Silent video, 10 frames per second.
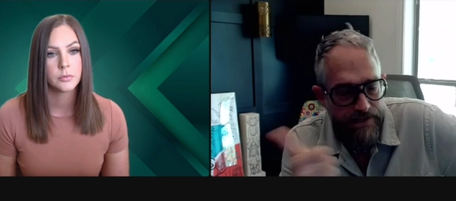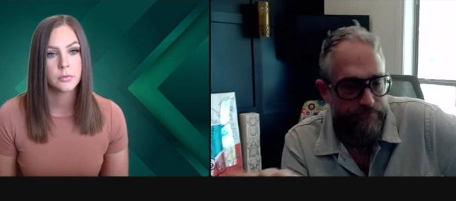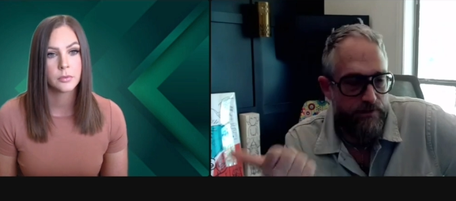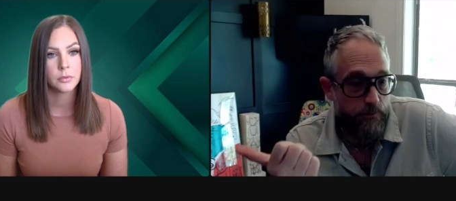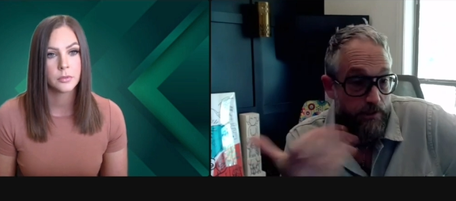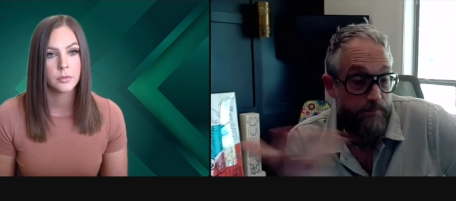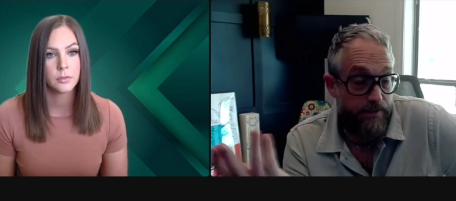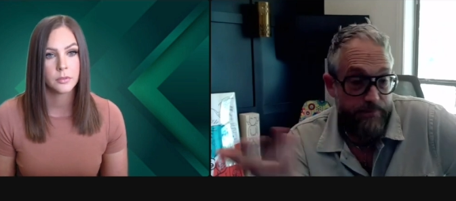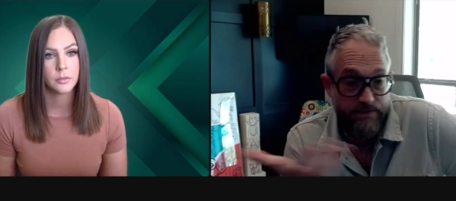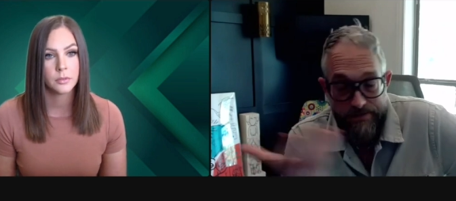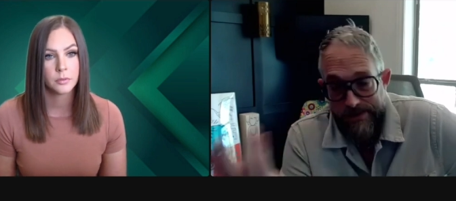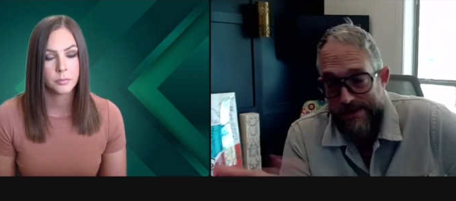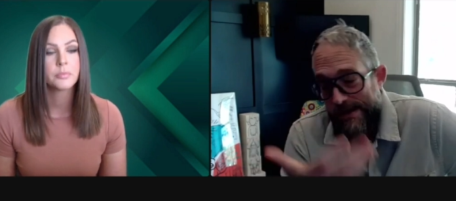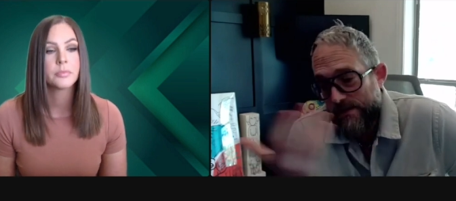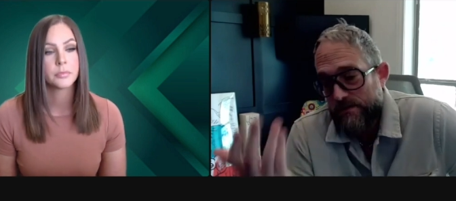Speaker 1: real, in my opinion. I, I don't
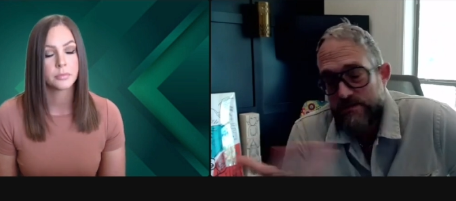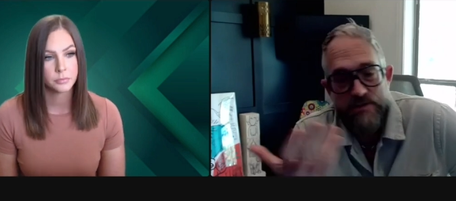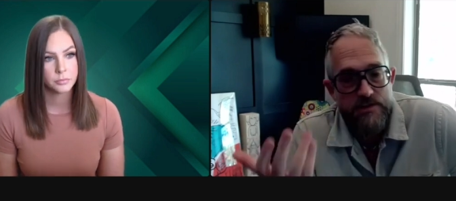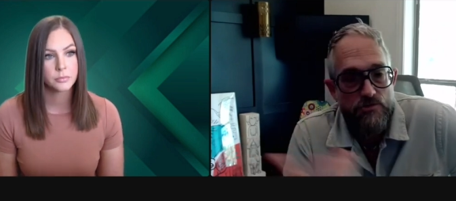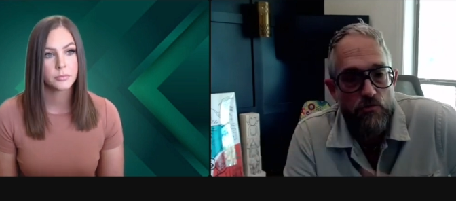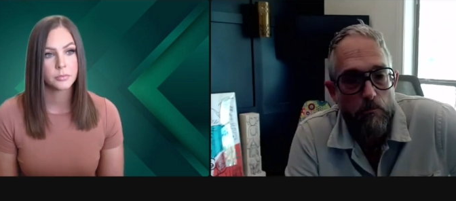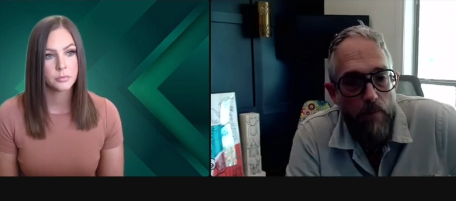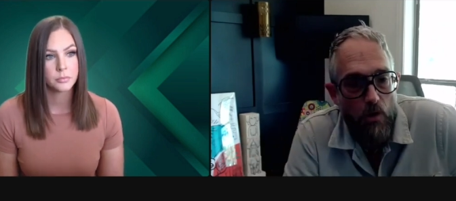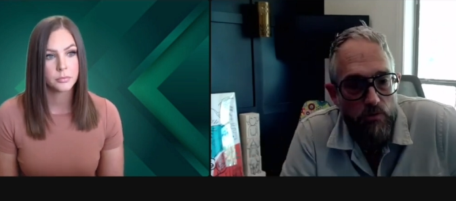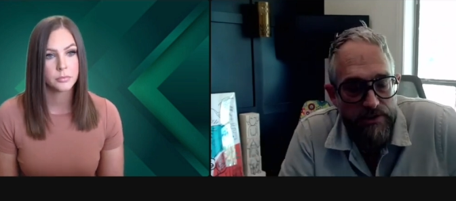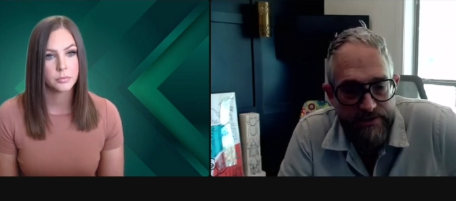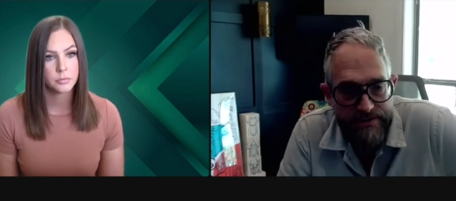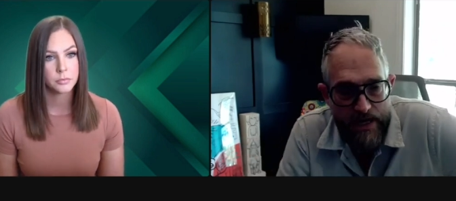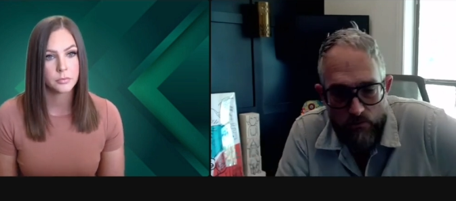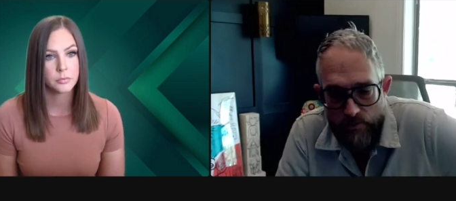even think it's remotely not
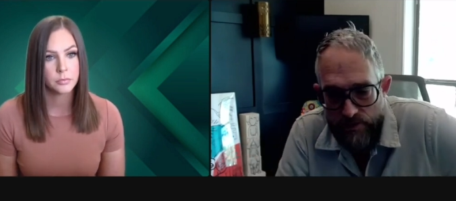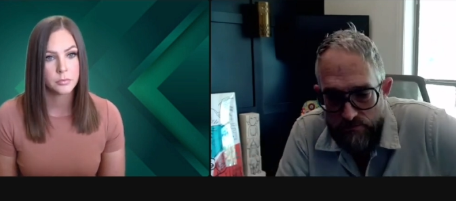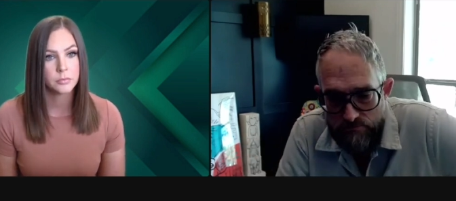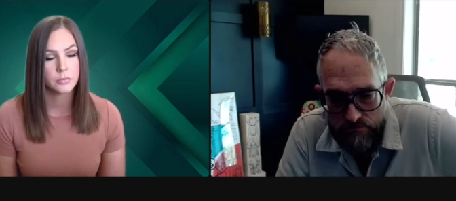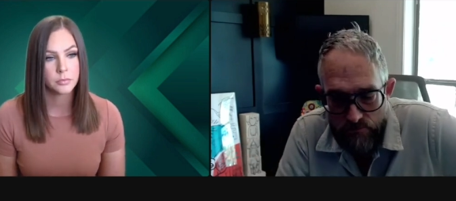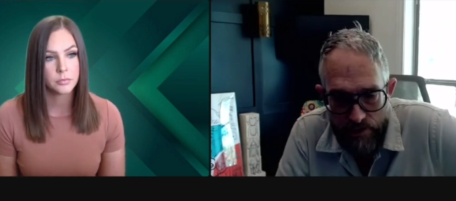real, right?